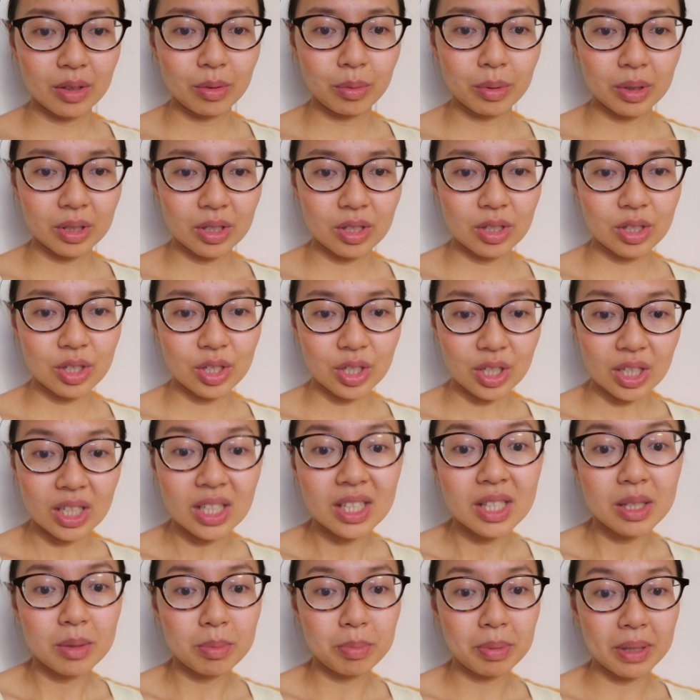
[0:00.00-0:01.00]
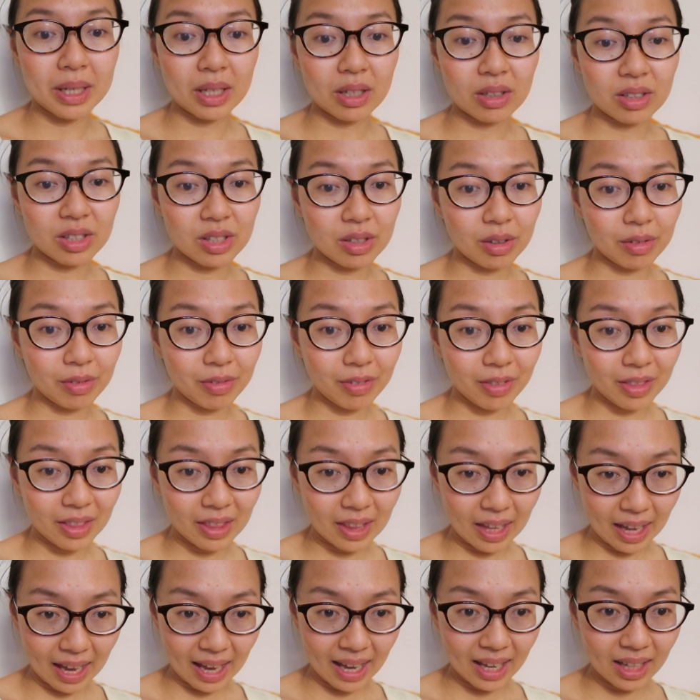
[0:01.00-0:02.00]
was just because of
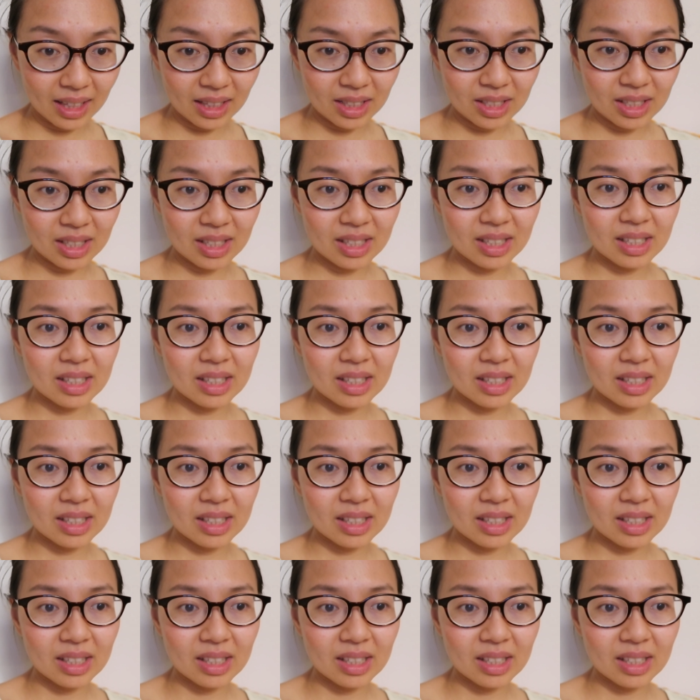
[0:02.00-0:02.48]
that